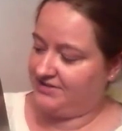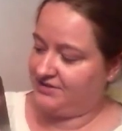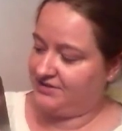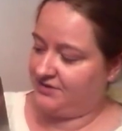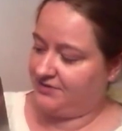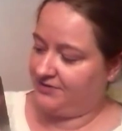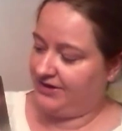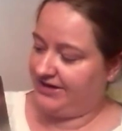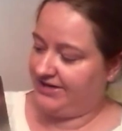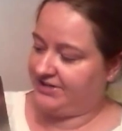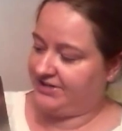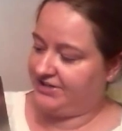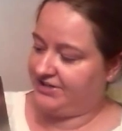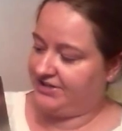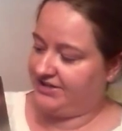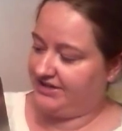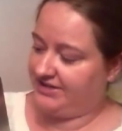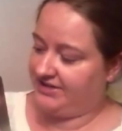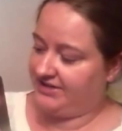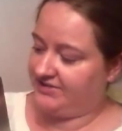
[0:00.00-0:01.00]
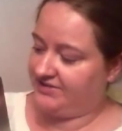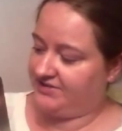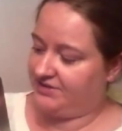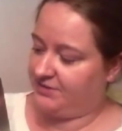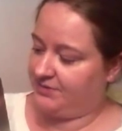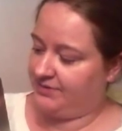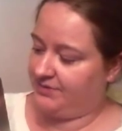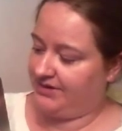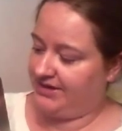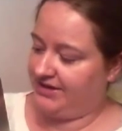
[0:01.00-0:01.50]
So for each of these,
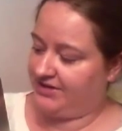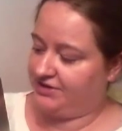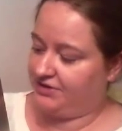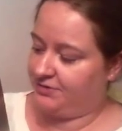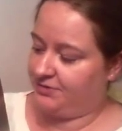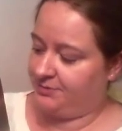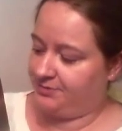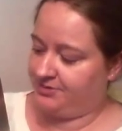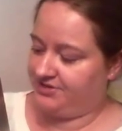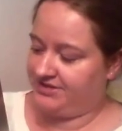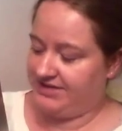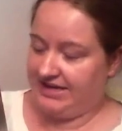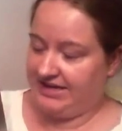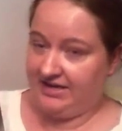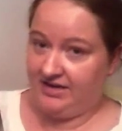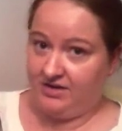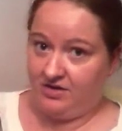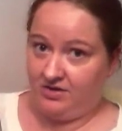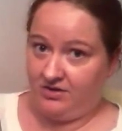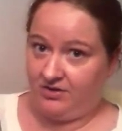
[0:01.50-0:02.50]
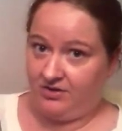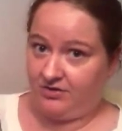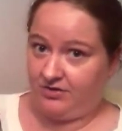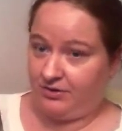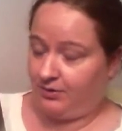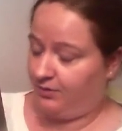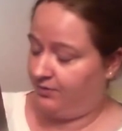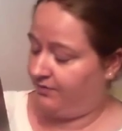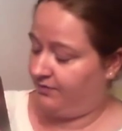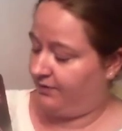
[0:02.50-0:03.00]
you would get 2% on their
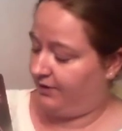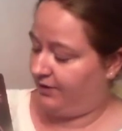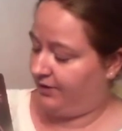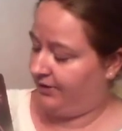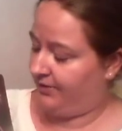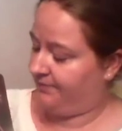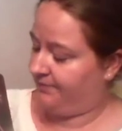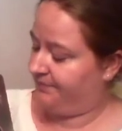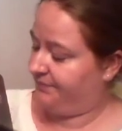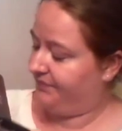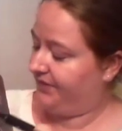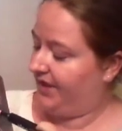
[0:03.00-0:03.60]
total volume.